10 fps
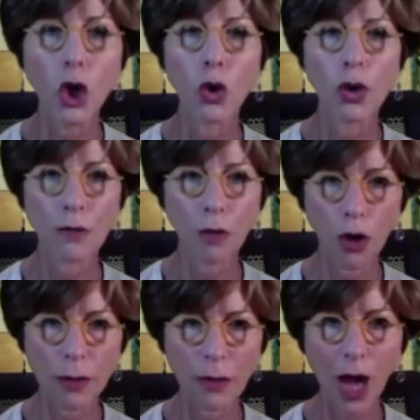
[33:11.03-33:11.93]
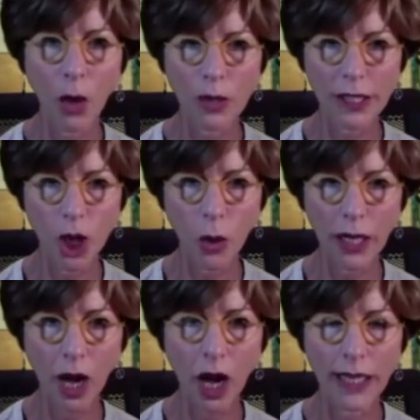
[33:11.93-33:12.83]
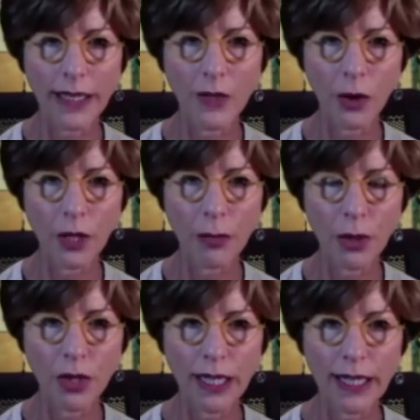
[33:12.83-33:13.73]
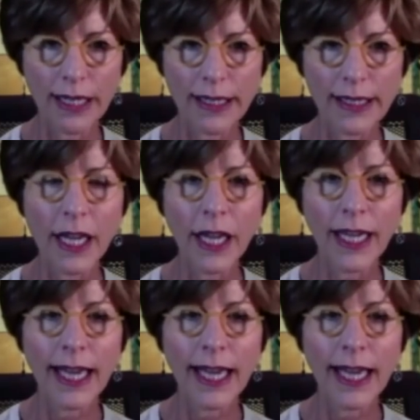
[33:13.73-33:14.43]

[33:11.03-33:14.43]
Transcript: who are informed about what's going on in their communities,